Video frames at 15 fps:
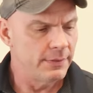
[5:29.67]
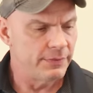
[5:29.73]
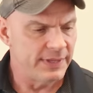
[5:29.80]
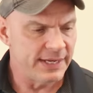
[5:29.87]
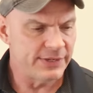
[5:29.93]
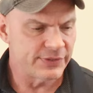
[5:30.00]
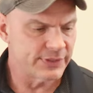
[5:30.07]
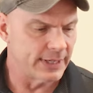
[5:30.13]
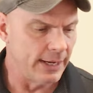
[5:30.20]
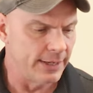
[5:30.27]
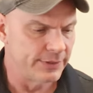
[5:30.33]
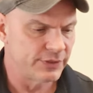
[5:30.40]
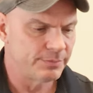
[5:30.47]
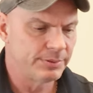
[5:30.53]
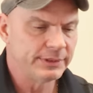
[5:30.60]
These
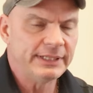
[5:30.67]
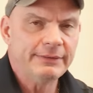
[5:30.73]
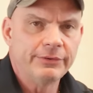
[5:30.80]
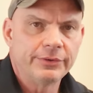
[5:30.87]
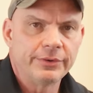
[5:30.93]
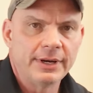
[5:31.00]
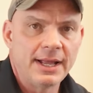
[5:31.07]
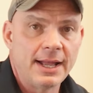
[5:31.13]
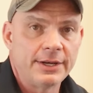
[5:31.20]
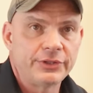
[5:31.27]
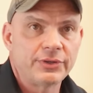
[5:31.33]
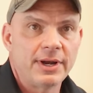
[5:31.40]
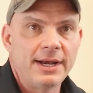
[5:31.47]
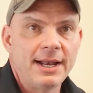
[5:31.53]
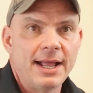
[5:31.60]
guns, believe it or not,
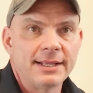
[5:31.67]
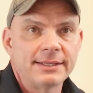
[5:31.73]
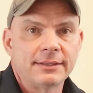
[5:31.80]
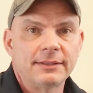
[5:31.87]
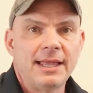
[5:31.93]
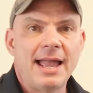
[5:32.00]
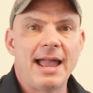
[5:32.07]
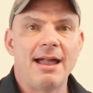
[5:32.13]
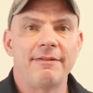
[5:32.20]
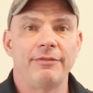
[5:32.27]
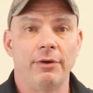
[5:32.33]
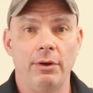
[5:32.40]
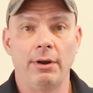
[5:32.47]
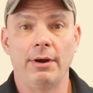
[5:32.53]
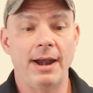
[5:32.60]
try not to laugh,
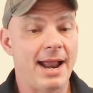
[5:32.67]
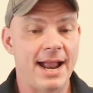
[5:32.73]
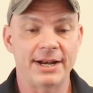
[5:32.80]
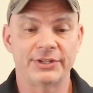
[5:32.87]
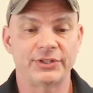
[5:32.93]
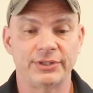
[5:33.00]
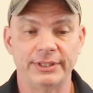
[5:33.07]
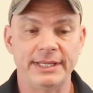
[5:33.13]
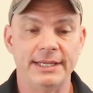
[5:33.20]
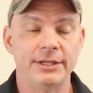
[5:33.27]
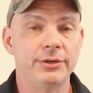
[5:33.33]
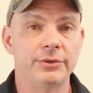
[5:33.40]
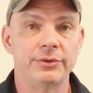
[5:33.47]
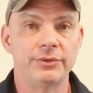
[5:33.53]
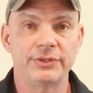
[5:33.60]
are actually
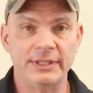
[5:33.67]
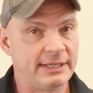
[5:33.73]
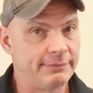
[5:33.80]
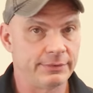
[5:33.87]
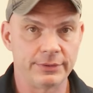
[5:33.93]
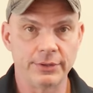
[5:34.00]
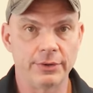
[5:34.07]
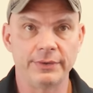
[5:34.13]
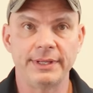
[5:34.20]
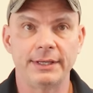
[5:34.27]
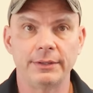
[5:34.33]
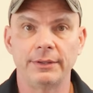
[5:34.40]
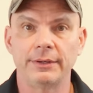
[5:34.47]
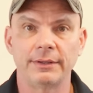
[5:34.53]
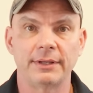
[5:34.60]
used even though they
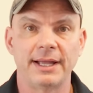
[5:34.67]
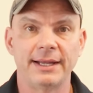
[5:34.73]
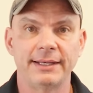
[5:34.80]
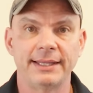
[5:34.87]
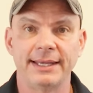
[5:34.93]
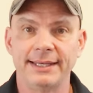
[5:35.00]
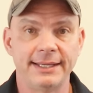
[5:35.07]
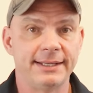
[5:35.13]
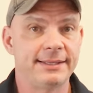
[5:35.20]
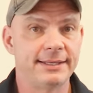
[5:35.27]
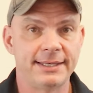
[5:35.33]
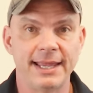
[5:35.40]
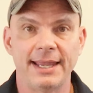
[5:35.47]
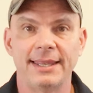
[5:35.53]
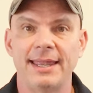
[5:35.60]
look like they did the
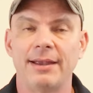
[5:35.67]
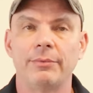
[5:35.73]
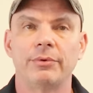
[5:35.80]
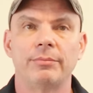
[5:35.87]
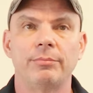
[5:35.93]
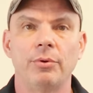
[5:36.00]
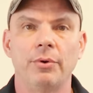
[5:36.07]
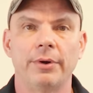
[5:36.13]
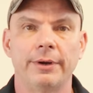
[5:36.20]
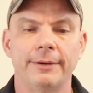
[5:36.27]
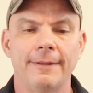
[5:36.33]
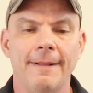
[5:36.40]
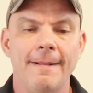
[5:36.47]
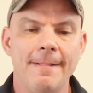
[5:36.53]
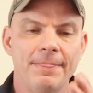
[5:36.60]
day they were
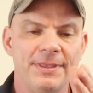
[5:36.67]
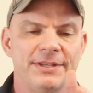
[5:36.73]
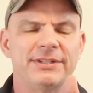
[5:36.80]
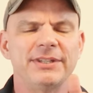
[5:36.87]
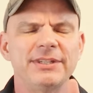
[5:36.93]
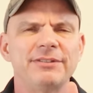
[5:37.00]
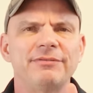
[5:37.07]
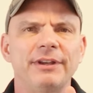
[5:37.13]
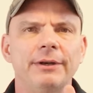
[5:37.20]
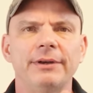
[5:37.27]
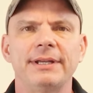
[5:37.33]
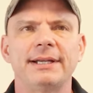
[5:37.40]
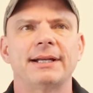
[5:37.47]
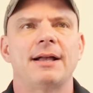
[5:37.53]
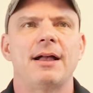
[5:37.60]
born. This is
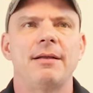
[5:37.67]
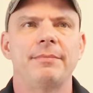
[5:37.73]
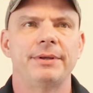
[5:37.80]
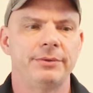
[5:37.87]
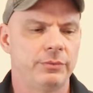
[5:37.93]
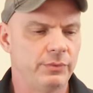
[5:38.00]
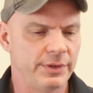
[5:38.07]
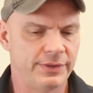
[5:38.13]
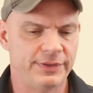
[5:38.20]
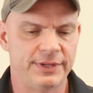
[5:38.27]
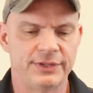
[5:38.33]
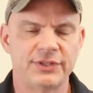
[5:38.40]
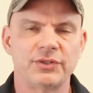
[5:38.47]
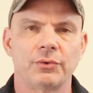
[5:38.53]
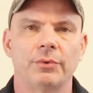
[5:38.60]
very common with
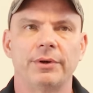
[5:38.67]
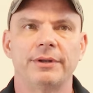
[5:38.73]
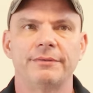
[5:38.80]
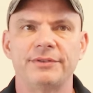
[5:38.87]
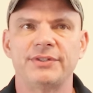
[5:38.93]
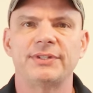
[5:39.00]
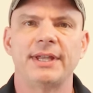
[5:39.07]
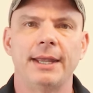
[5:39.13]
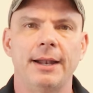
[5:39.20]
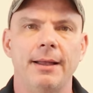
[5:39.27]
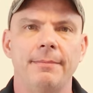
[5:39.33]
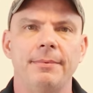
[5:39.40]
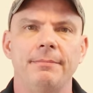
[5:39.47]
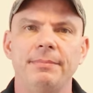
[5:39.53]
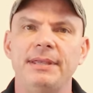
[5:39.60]
this sort of
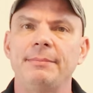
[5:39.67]
setup.